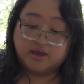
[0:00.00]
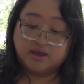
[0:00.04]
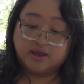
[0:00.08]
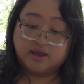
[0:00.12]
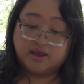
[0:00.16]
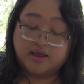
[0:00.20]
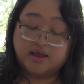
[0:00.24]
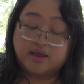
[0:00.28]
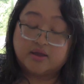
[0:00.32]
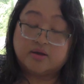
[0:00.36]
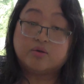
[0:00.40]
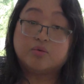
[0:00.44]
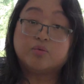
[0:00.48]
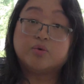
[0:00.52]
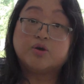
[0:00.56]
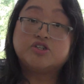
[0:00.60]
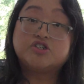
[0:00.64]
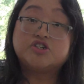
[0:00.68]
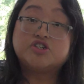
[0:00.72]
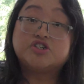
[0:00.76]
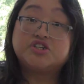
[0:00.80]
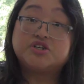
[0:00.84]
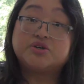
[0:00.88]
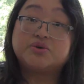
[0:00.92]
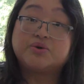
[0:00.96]
And what
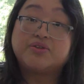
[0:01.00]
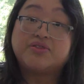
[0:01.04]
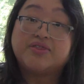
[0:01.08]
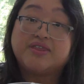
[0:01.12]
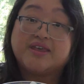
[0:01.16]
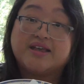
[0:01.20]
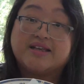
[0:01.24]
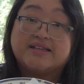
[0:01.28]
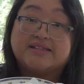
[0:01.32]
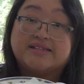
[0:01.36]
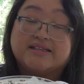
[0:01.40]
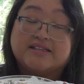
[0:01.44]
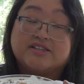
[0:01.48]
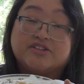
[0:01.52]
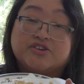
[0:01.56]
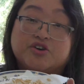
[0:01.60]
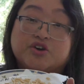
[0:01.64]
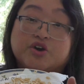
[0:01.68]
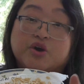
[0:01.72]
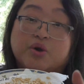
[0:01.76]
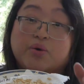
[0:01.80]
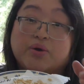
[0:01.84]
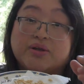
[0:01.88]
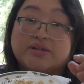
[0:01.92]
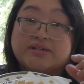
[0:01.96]
you do with this is you're
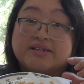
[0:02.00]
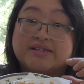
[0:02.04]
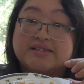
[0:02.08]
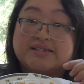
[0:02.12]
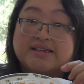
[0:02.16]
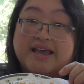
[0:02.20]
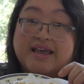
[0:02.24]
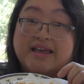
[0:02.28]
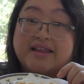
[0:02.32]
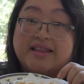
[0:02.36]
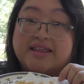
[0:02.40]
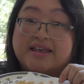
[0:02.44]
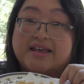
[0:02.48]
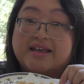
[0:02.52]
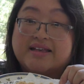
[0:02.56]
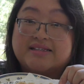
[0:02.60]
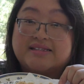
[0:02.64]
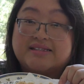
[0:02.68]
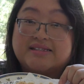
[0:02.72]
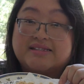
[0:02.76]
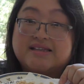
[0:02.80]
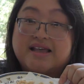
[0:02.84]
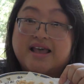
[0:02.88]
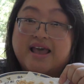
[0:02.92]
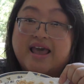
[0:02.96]
going to take
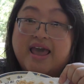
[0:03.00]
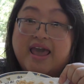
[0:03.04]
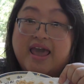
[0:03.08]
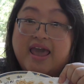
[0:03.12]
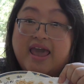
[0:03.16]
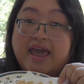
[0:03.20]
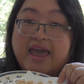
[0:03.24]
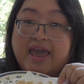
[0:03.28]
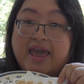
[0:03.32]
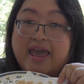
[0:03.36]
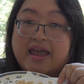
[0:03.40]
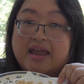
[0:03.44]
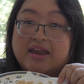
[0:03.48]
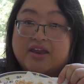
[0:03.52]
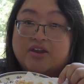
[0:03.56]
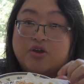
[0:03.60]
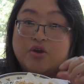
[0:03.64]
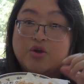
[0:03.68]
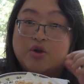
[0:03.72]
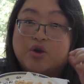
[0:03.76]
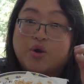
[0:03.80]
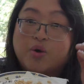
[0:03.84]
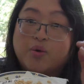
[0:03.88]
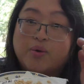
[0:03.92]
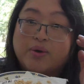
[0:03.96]
this and
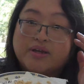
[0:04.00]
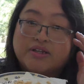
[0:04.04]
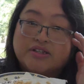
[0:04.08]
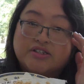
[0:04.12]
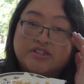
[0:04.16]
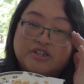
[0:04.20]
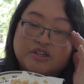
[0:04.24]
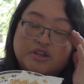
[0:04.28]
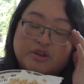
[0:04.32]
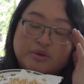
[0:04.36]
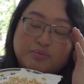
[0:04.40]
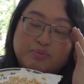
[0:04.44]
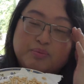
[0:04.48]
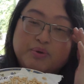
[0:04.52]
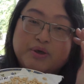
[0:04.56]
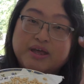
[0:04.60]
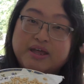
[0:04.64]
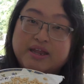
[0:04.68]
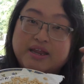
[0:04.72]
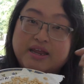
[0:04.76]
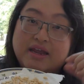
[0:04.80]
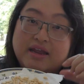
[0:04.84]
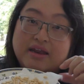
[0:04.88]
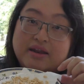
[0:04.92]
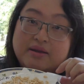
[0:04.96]
you're going to
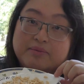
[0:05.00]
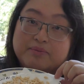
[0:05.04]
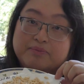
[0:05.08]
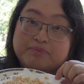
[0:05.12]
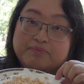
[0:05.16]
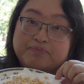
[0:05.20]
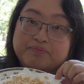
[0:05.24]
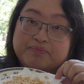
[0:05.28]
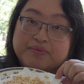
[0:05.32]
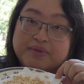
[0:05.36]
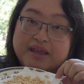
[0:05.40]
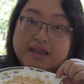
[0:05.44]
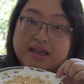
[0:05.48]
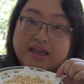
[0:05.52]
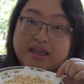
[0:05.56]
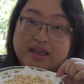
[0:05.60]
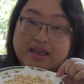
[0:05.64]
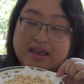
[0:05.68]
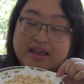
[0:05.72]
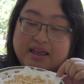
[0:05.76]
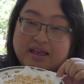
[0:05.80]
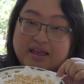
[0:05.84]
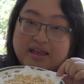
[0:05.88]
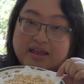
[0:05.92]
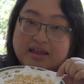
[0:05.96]
put it
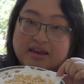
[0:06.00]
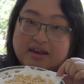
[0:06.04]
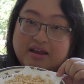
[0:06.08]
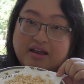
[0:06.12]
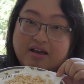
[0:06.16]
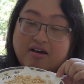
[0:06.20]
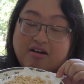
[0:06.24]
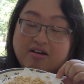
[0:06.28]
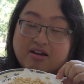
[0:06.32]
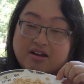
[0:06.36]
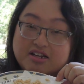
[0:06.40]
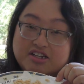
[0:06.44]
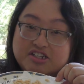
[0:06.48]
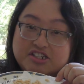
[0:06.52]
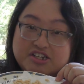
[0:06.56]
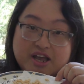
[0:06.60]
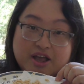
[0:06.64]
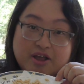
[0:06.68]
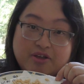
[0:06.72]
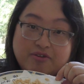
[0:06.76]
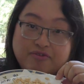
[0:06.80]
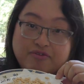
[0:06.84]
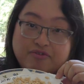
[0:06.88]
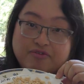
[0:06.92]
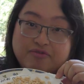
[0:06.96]
on a
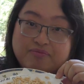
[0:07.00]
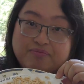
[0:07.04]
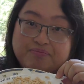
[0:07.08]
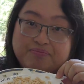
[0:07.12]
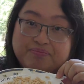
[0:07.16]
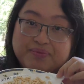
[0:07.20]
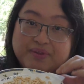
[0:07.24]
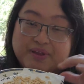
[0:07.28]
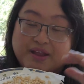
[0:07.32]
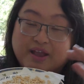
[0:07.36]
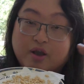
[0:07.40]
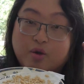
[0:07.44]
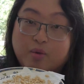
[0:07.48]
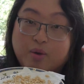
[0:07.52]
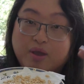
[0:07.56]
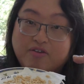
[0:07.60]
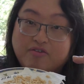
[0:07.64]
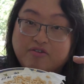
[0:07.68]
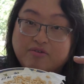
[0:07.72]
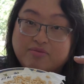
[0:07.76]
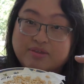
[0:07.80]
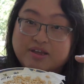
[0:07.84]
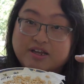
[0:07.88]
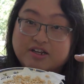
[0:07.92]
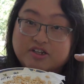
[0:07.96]
shelf, like away
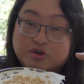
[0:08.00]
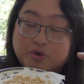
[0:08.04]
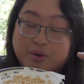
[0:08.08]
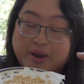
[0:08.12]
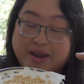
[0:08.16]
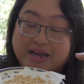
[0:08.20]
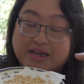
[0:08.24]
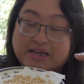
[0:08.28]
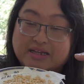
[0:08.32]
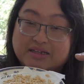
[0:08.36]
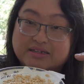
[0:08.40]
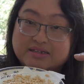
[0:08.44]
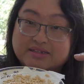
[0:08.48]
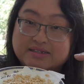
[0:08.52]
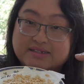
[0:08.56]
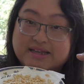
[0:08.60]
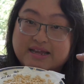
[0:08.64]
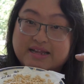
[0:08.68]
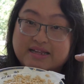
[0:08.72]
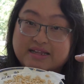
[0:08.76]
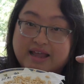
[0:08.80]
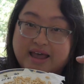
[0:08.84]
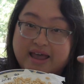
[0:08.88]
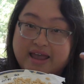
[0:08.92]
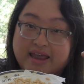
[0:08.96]
from the direct
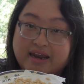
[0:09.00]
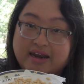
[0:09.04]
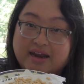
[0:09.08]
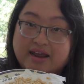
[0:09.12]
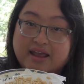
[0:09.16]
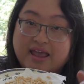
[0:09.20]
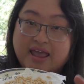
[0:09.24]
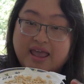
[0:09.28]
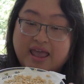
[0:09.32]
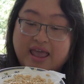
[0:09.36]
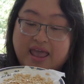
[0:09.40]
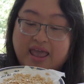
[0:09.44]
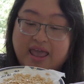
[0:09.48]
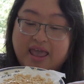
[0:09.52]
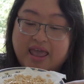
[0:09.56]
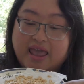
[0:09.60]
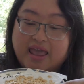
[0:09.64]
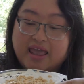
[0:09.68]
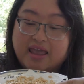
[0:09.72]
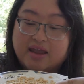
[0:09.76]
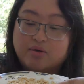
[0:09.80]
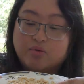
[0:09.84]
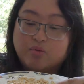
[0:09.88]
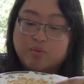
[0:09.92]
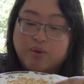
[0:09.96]
sunlight,
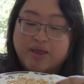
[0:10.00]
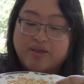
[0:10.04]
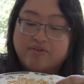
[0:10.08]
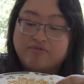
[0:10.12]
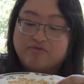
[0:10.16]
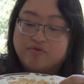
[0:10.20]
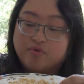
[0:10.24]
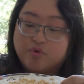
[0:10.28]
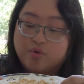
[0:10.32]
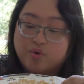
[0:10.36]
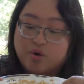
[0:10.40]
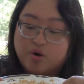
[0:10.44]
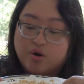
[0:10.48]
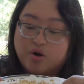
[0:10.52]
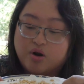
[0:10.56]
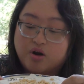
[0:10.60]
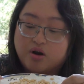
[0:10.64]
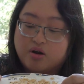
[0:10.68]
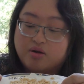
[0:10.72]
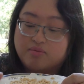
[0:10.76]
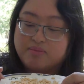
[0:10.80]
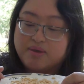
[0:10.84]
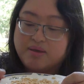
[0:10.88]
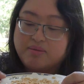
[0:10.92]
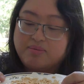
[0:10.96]
and wait
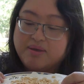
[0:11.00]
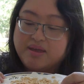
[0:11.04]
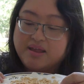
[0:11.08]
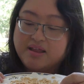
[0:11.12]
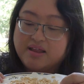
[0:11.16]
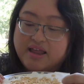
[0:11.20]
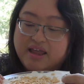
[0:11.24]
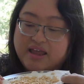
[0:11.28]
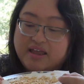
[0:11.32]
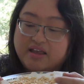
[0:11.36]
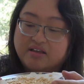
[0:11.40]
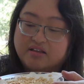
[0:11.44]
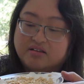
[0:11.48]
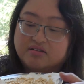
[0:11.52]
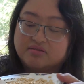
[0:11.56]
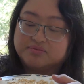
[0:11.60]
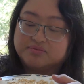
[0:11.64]
for maybe like